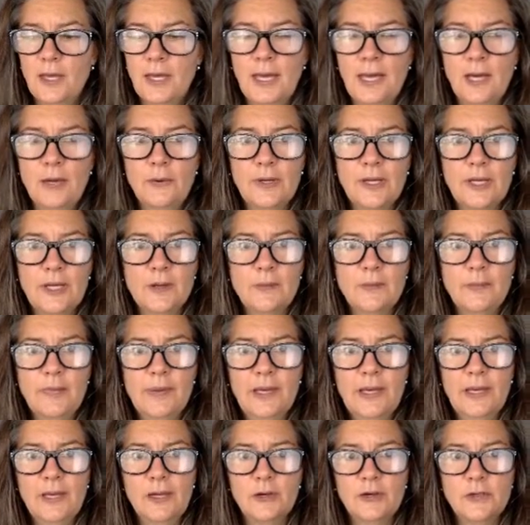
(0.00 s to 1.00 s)
how it
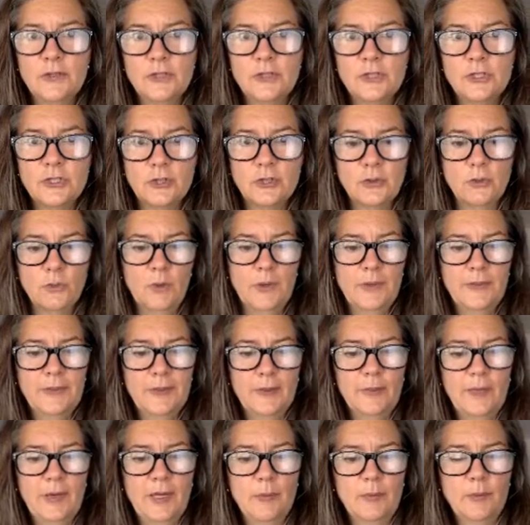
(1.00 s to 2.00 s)
compares to the one
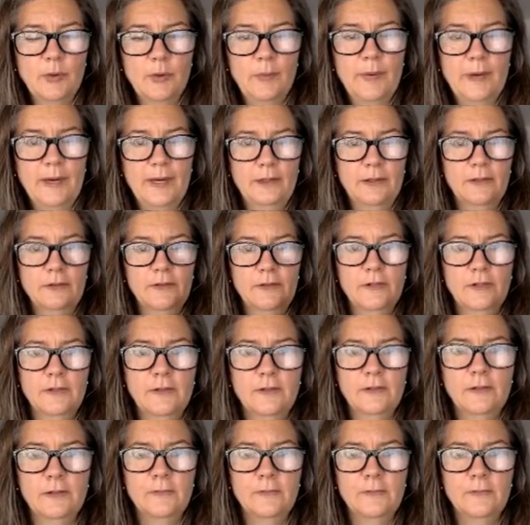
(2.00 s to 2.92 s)
that PaperPile did.